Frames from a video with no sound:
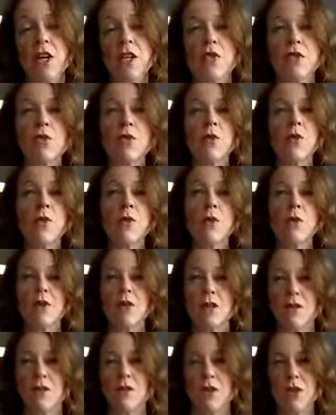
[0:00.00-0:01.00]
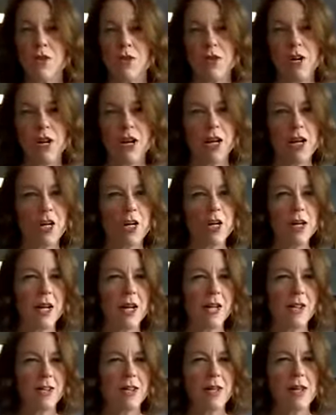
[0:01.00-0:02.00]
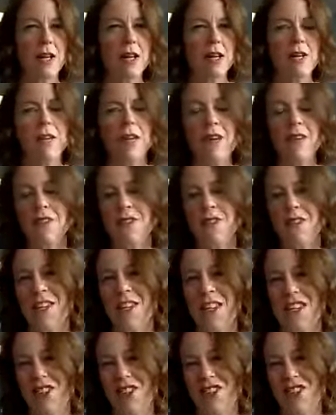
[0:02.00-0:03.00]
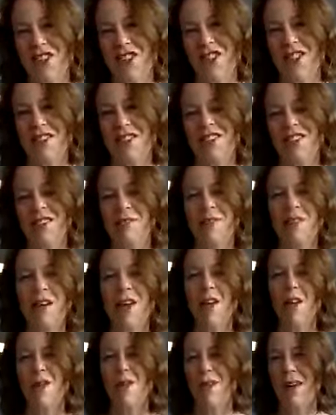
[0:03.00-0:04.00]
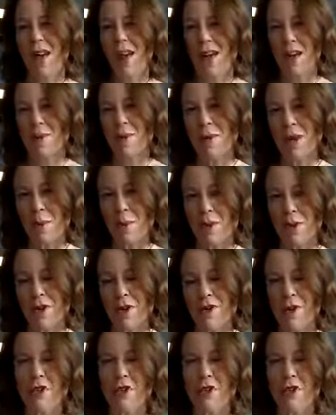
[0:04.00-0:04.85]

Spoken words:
So we really want to try to create this kind of classification system to help guide people.